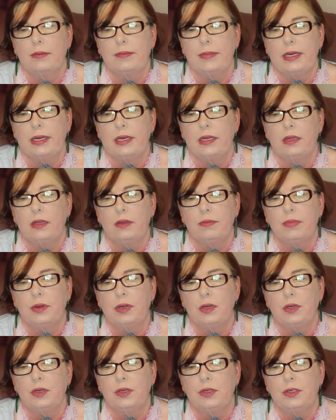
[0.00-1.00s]
in the
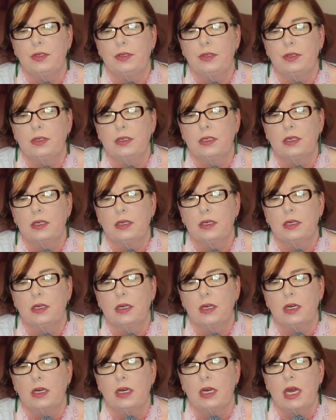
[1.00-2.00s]
blues
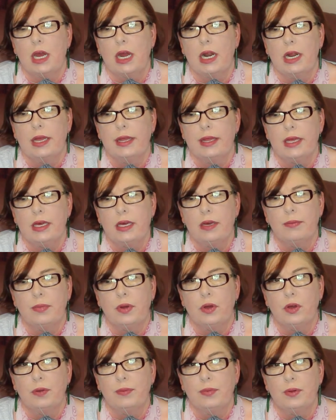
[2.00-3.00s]
and I think a
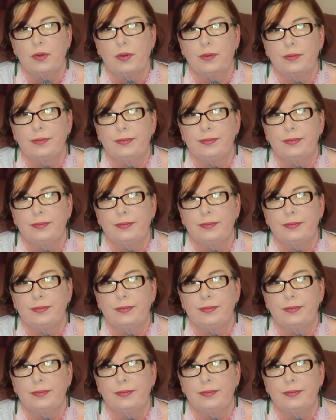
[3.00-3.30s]
purple.